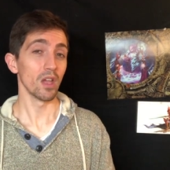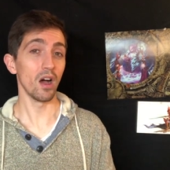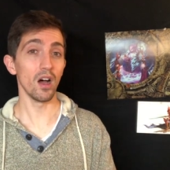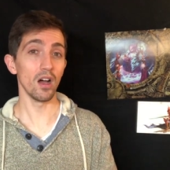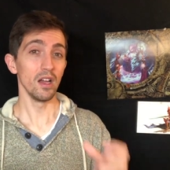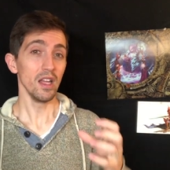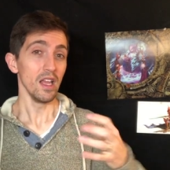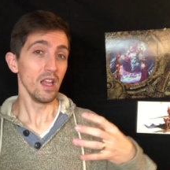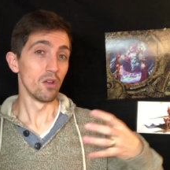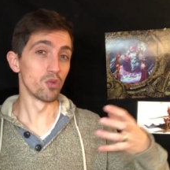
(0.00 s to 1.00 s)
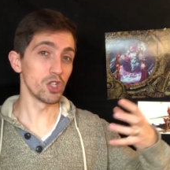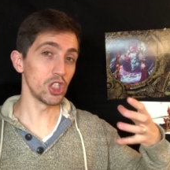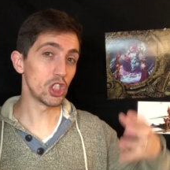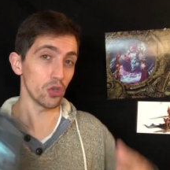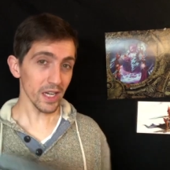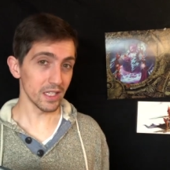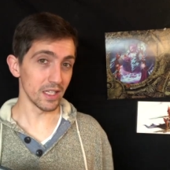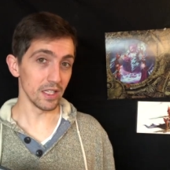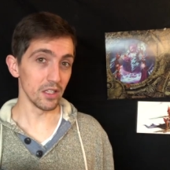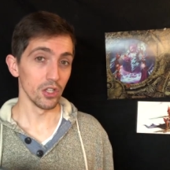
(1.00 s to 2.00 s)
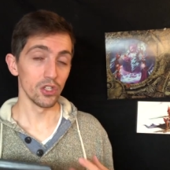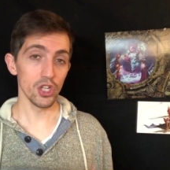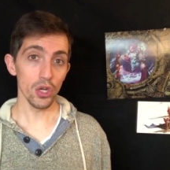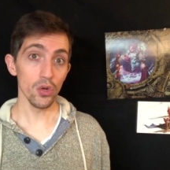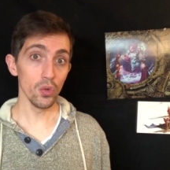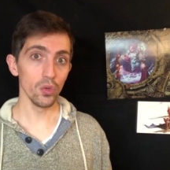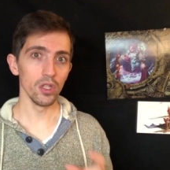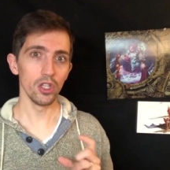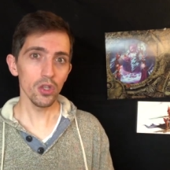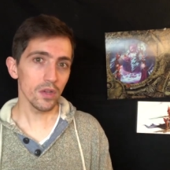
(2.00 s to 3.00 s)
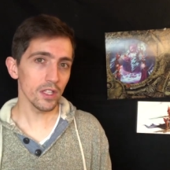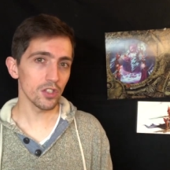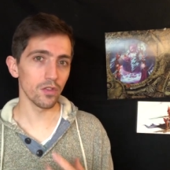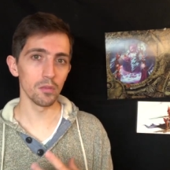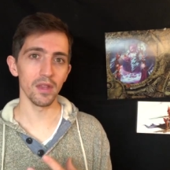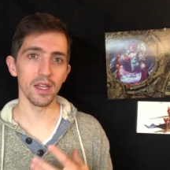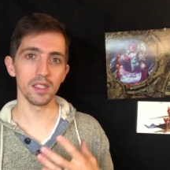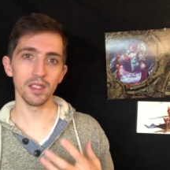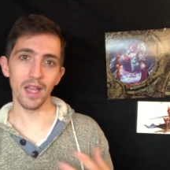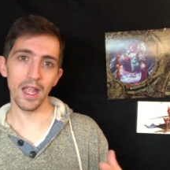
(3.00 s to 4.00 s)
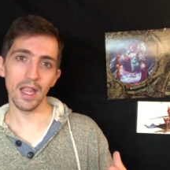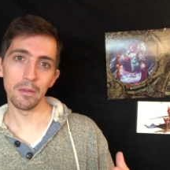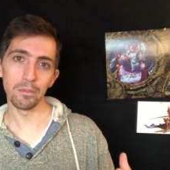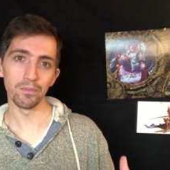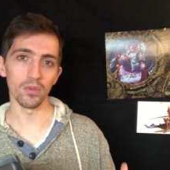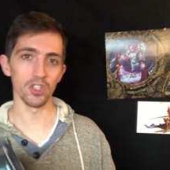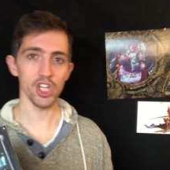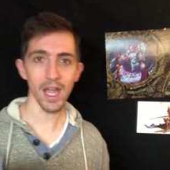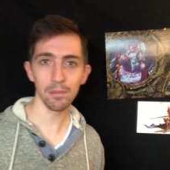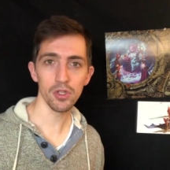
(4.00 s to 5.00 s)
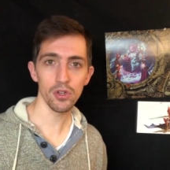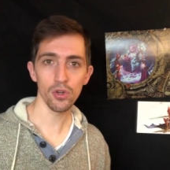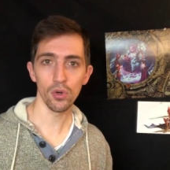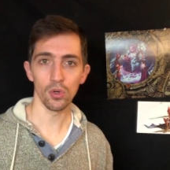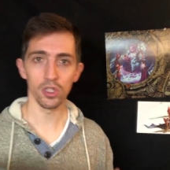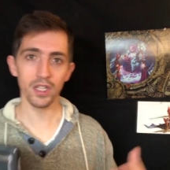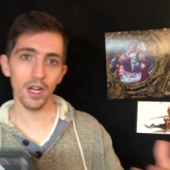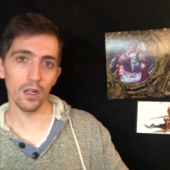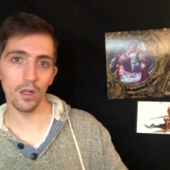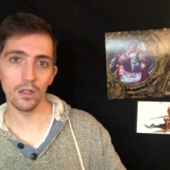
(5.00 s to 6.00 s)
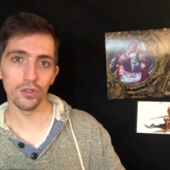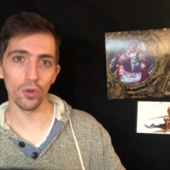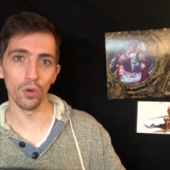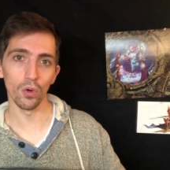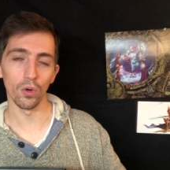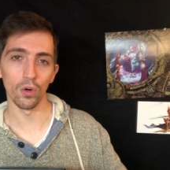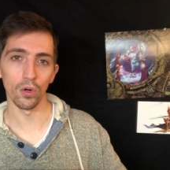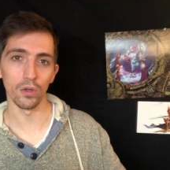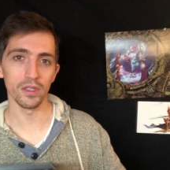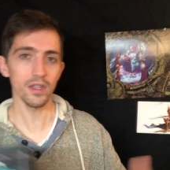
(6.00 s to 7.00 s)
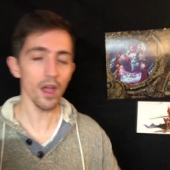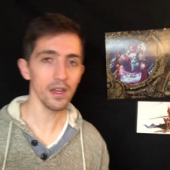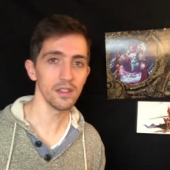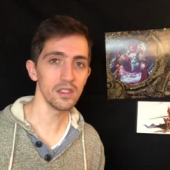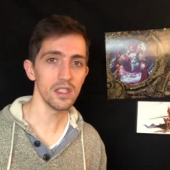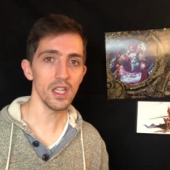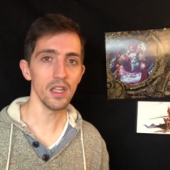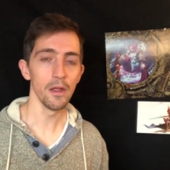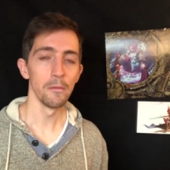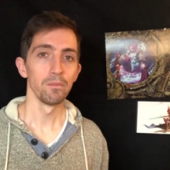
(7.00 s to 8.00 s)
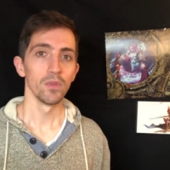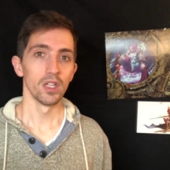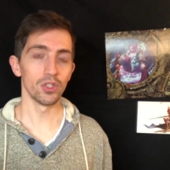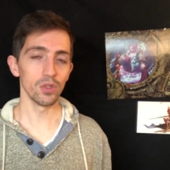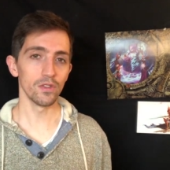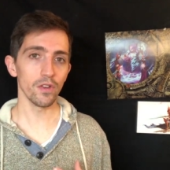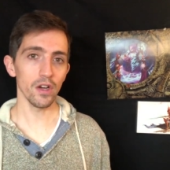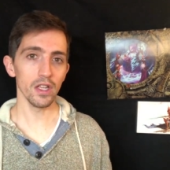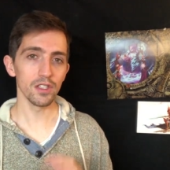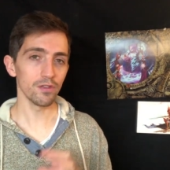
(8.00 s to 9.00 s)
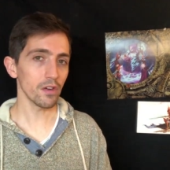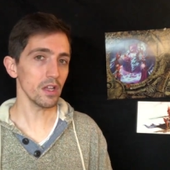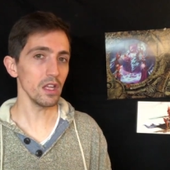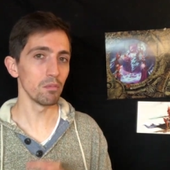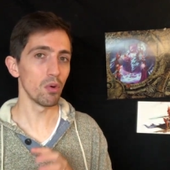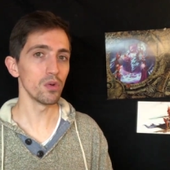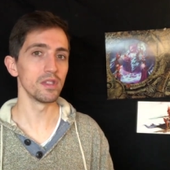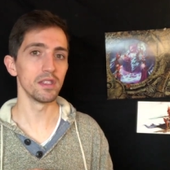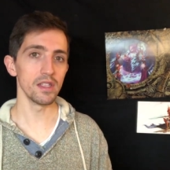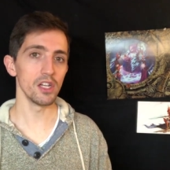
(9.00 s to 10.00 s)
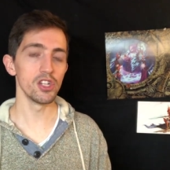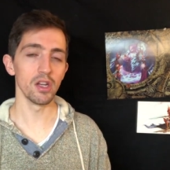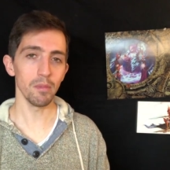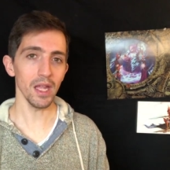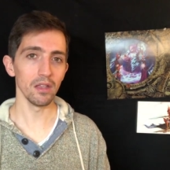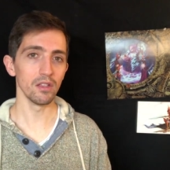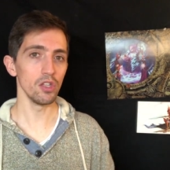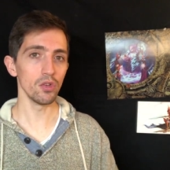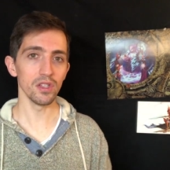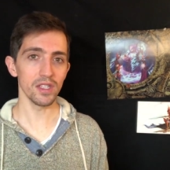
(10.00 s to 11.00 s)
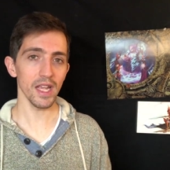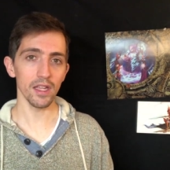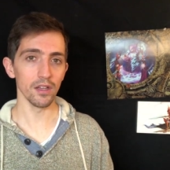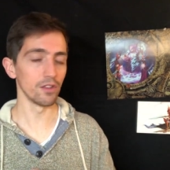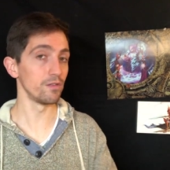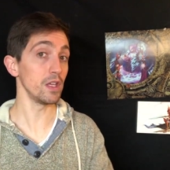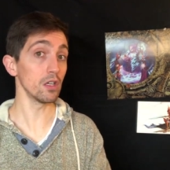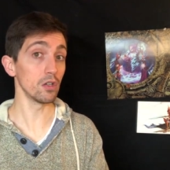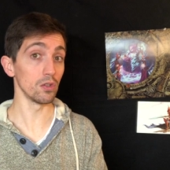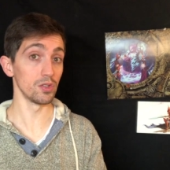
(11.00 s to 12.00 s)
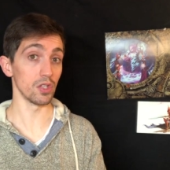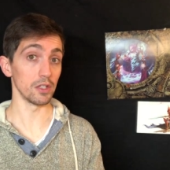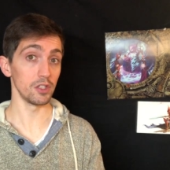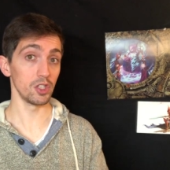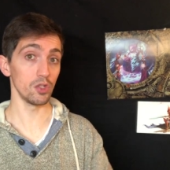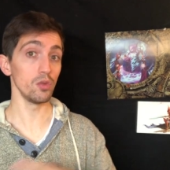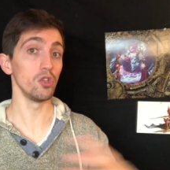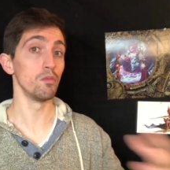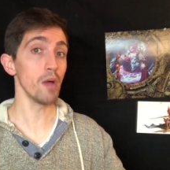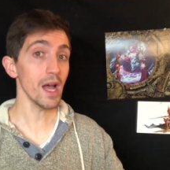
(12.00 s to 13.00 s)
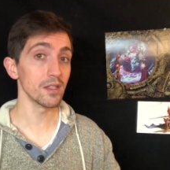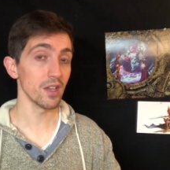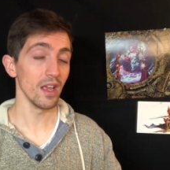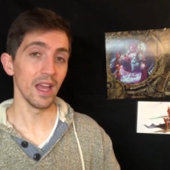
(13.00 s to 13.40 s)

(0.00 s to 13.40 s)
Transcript: are restricted to units from their same chapter or cult or dynasty. So it's a very important distinction to make, that you can take the vehicles that suit you best